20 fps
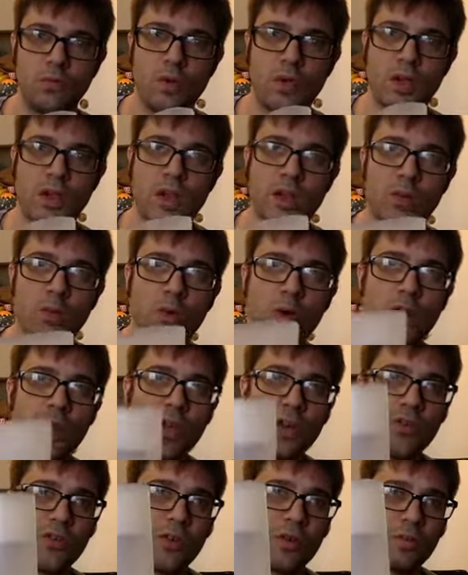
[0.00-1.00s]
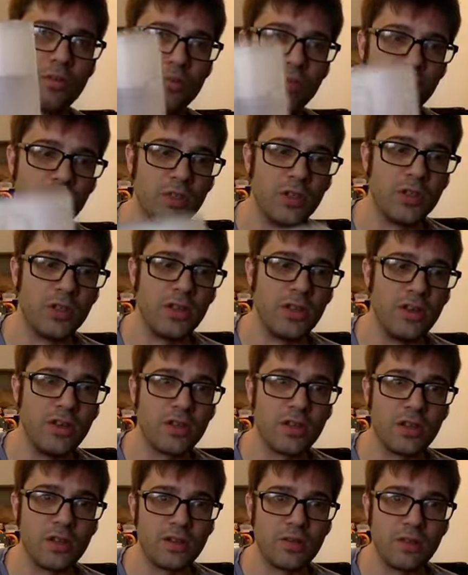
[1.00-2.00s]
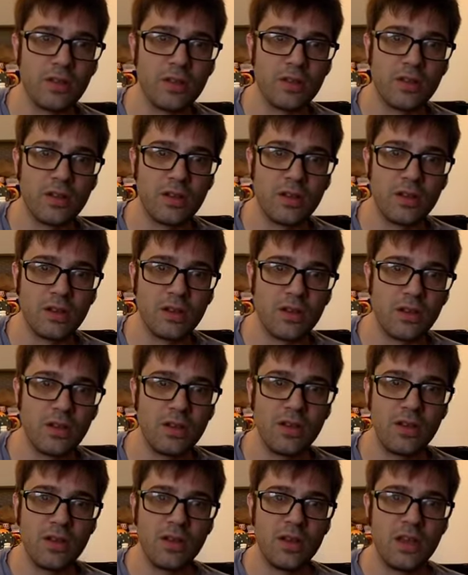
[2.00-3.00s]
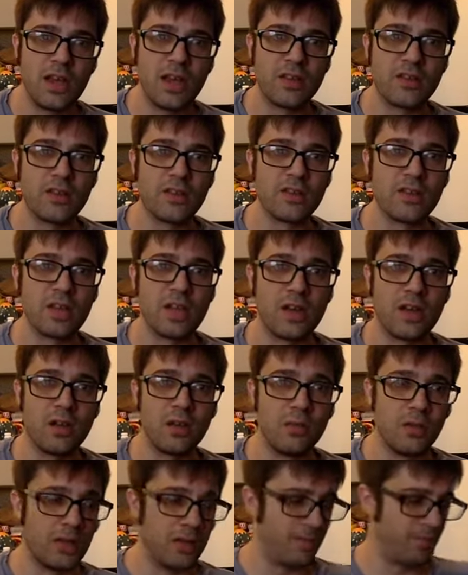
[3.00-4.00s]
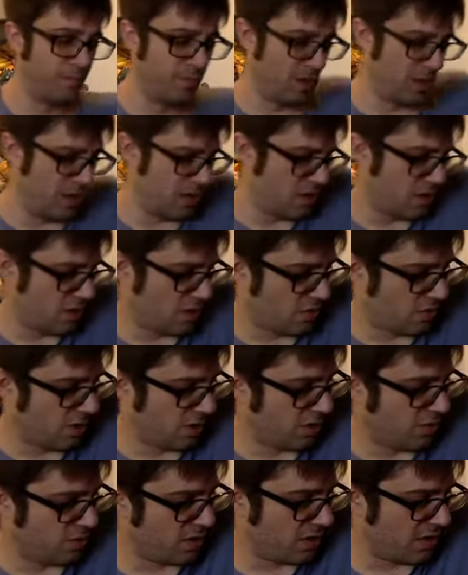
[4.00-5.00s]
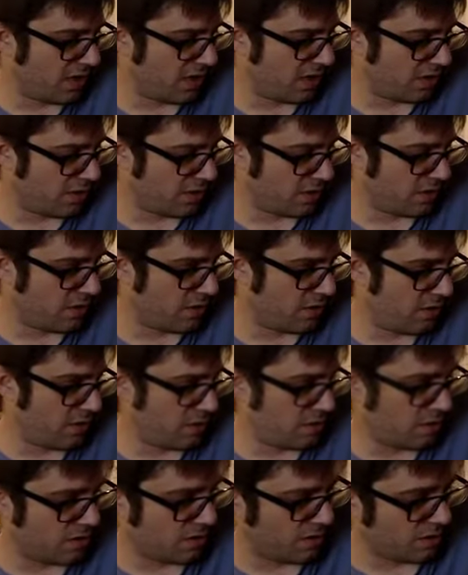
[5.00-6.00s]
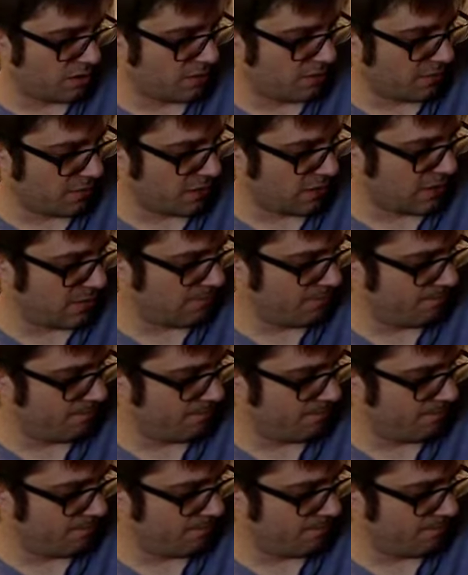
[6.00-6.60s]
got 100 milliliters. Now it has to settle, but so what I'll do is I'll start the flame